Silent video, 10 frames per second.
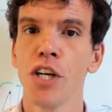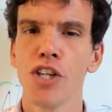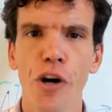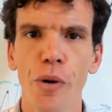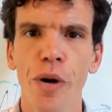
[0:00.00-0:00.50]

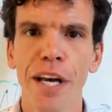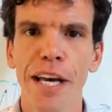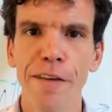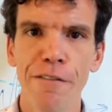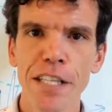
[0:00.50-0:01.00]
So
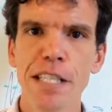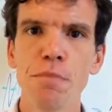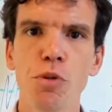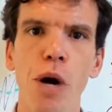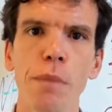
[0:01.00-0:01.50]
if this
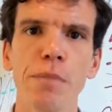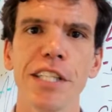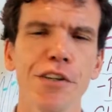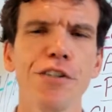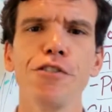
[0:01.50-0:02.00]
seems
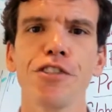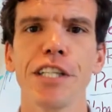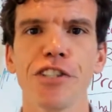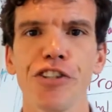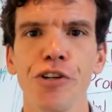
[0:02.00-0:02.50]
promising or
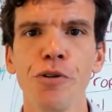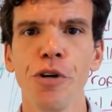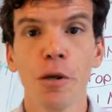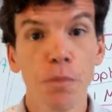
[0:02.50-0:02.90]
interesting to you,